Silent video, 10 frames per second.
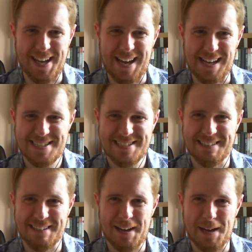Yes.
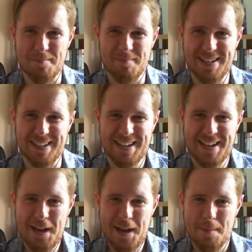
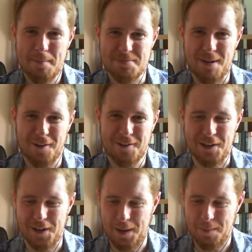Bismarck
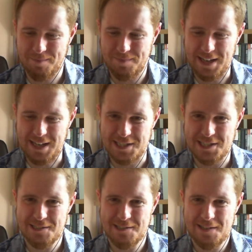
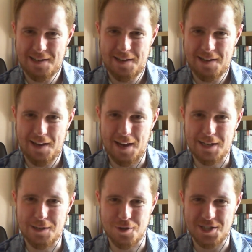is an
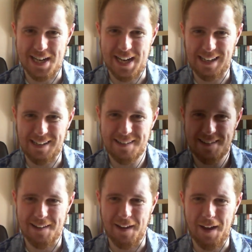interesting
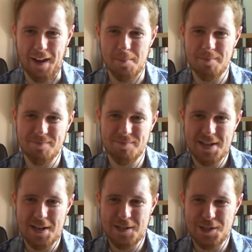
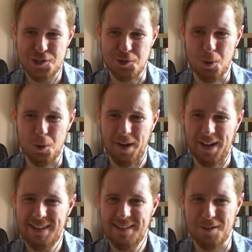
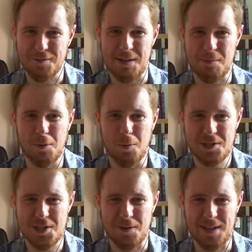story. Obviously in World War
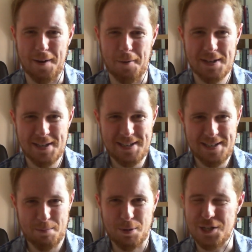II,
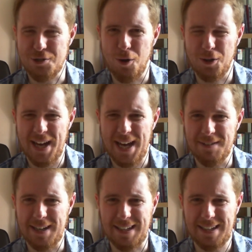British Royal
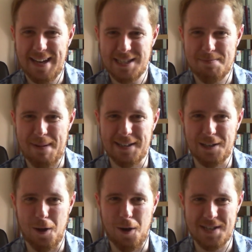Navy expended
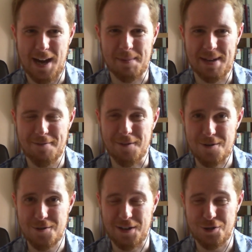a lot of time and
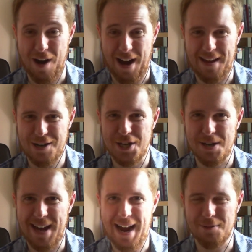effort trying to track that
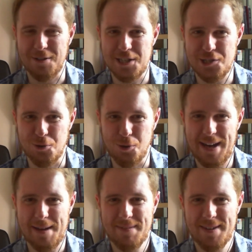ship down and destroy
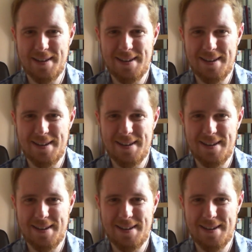it.